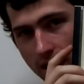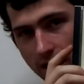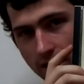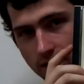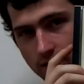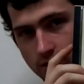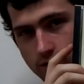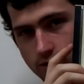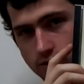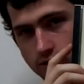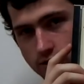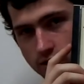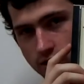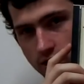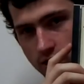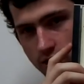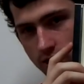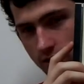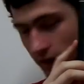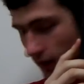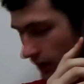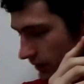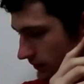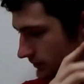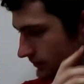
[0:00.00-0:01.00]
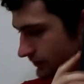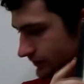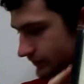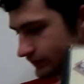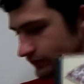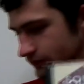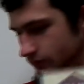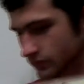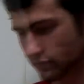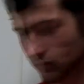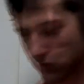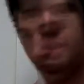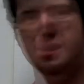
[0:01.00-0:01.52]
bangers.
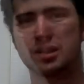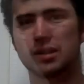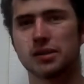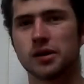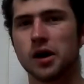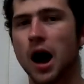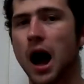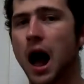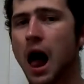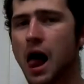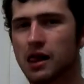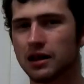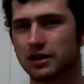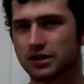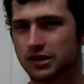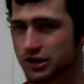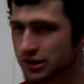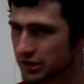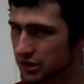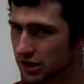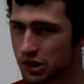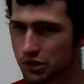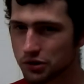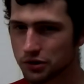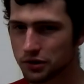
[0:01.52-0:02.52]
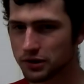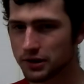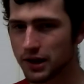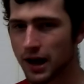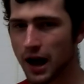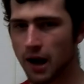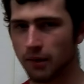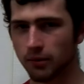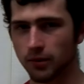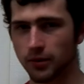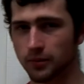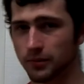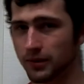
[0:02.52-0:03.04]
Holland's newest
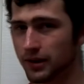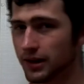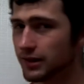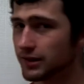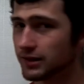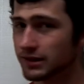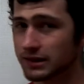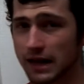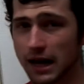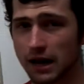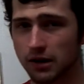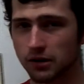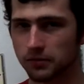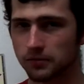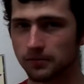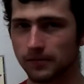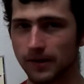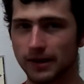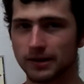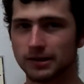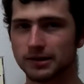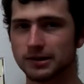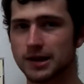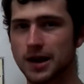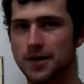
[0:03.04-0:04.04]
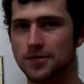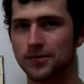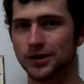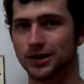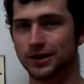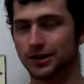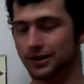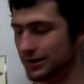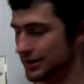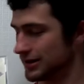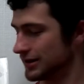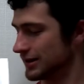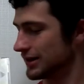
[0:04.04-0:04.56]
album, Sound Effect
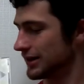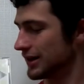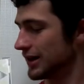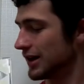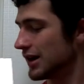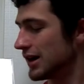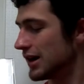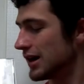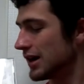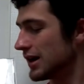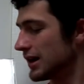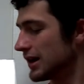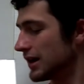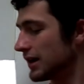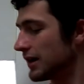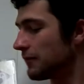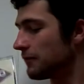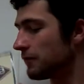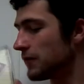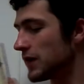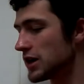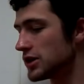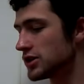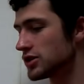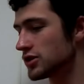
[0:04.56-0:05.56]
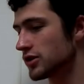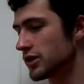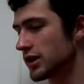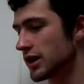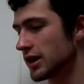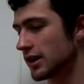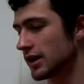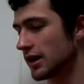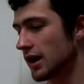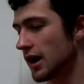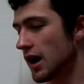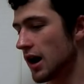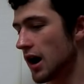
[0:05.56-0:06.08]
7,
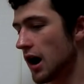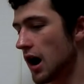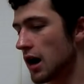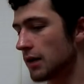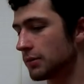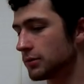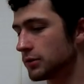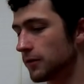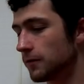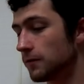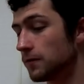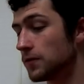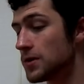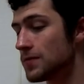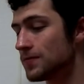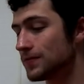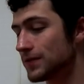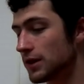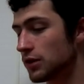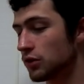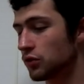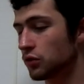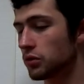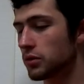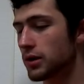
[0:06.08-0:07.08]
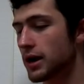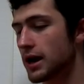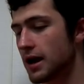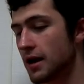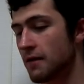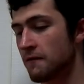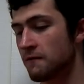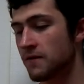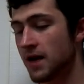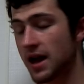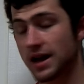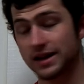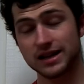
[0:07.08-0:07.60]
featuring up to
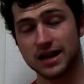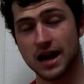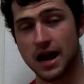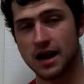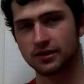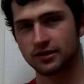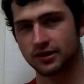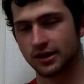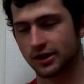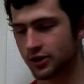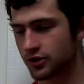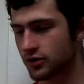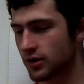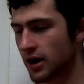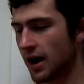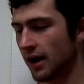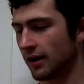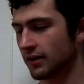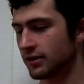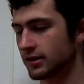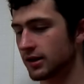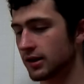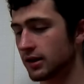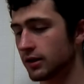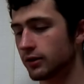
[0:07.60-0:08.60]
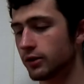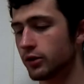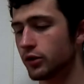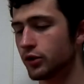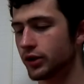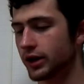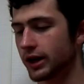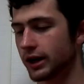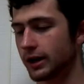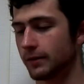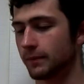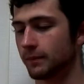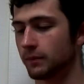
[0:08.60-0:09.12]
53 fantastic tracks,
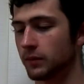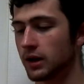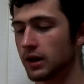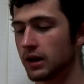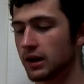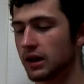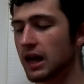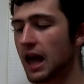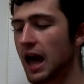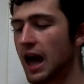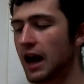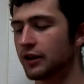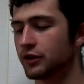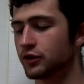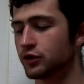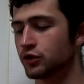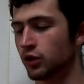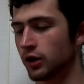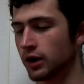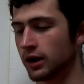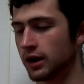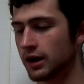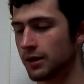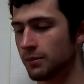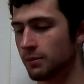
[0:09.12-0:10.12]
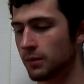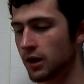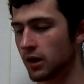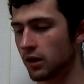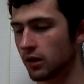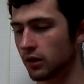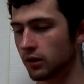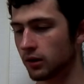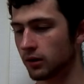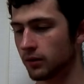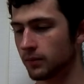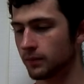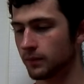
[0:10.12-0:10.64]
including Cat Drinking
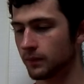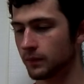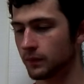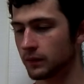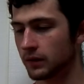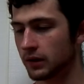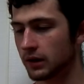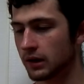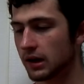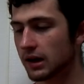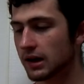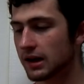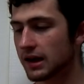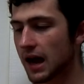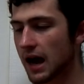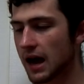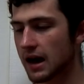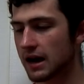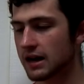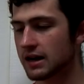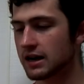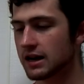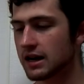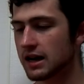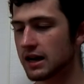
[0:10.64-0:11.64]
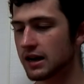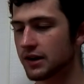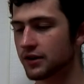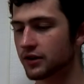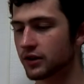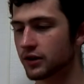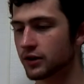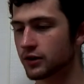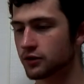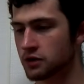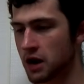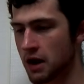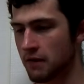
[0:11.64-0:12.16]
Milk, Cat in Heat,
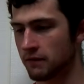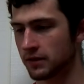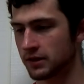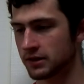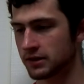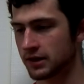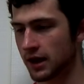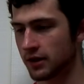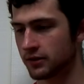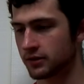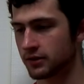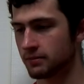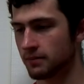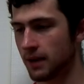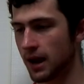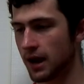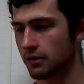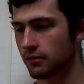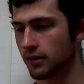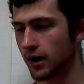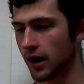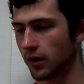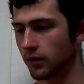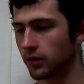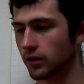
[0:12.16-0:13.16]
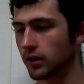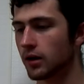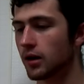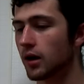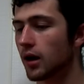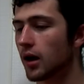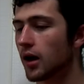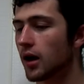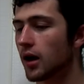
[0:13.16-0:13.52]
Traffic Sounds in Background,